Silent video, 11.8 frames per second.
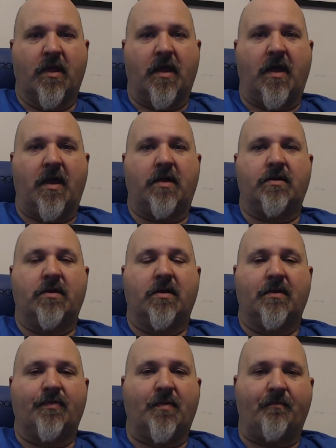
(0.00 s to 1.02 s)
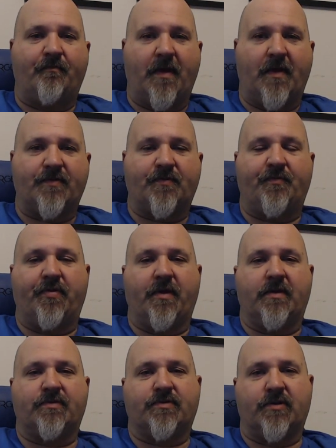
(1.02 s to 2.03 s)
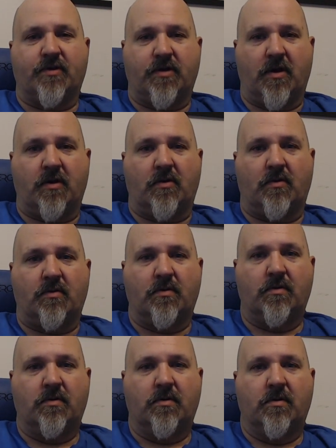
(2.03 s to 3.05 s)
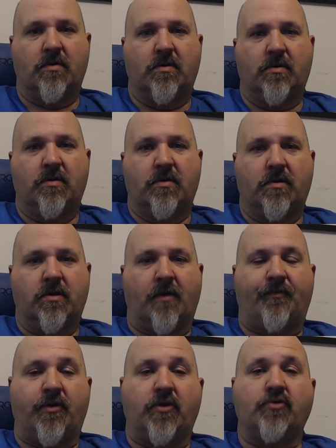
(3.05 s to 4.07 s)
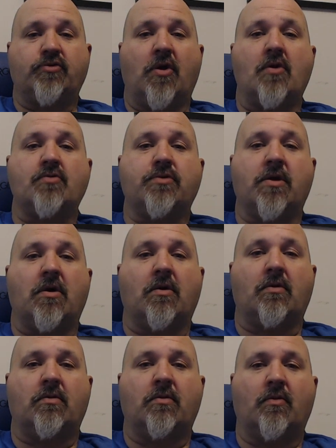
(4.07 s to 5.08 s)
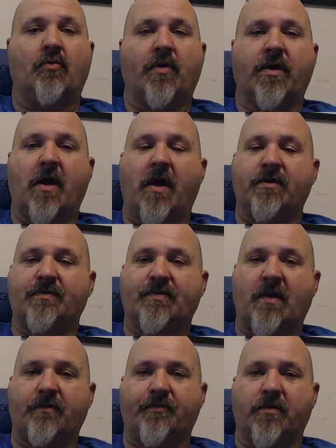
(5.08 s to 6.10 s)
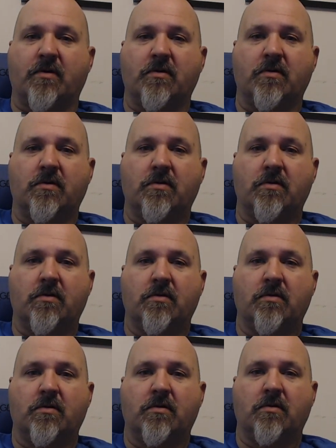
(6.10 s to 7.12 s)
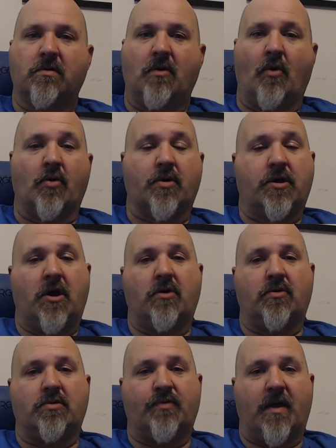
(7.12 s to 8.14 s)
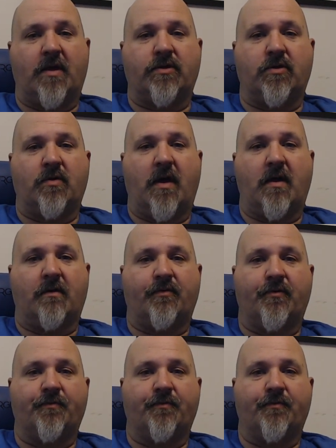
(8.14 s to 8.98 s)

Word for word: and the best place to go if you don't know what kind of cipher or code that you have.